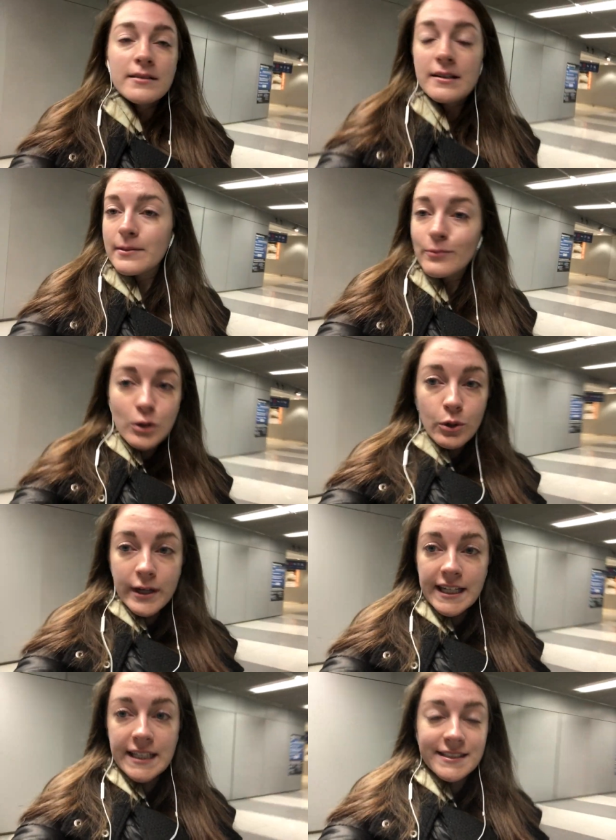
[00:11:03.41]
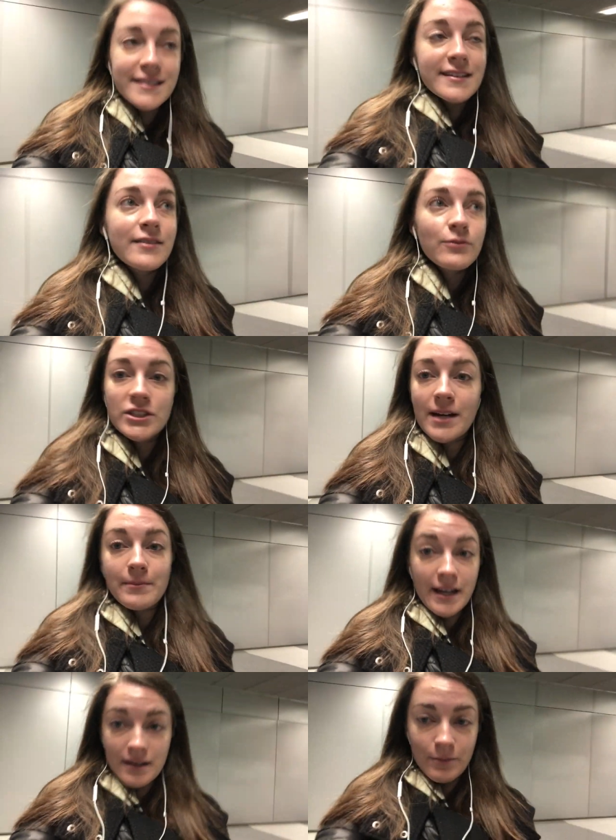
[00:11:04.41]
employees, which I'm
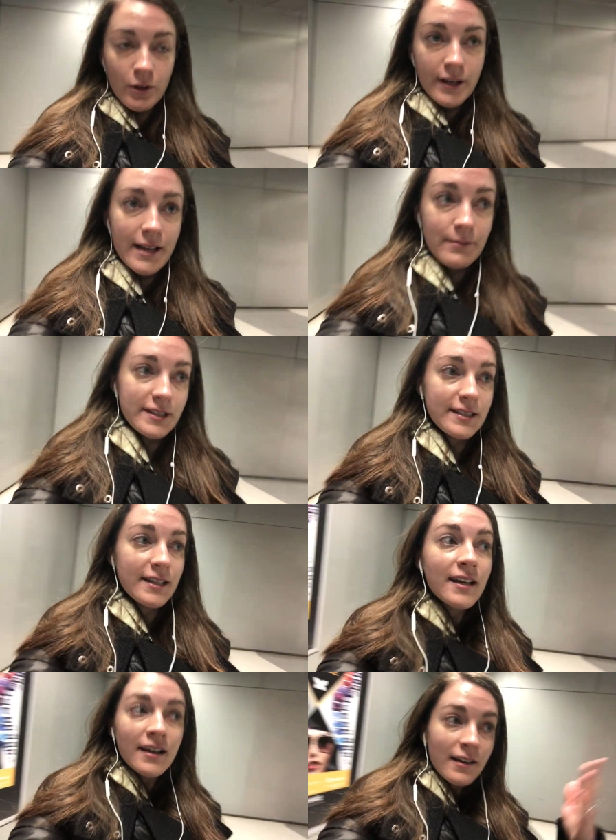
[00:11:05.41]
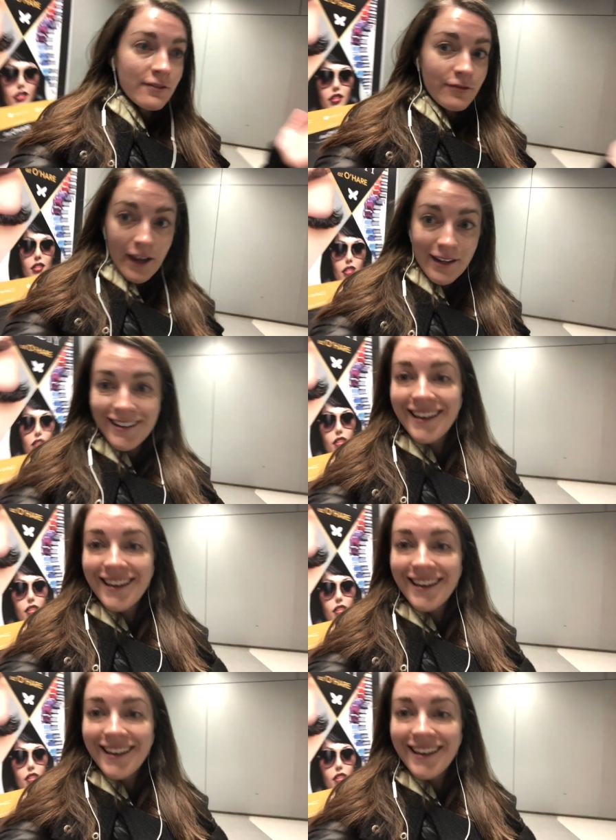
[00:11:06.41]
not an employee, I'm just a friend